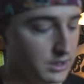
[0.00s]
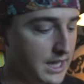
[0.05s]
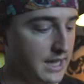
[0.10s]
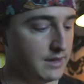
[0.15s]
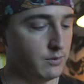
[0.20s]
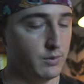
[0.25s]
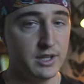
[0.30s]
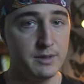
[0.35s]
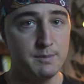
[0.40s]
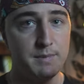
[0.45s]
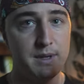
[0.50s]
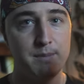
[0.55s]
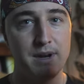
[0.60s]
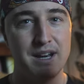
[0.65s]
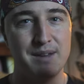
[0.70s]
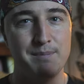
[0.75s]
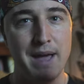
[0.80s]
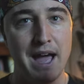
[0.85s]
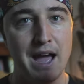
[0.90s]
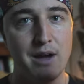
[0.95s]
light with me, but
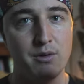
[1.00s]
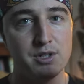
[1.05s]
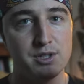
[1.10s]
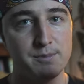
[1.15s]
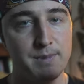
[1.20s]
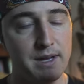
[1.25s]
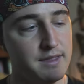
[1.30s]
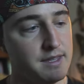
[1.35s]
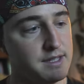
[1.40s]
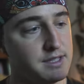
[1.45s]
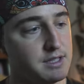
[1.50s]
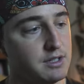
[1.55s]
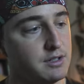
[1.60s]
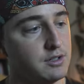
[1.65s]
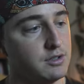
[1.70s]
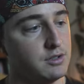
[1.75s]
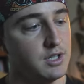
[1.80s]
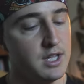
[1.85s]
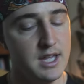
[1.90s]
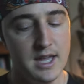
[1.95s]
it powers by this
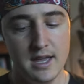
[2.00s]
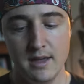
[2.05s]
little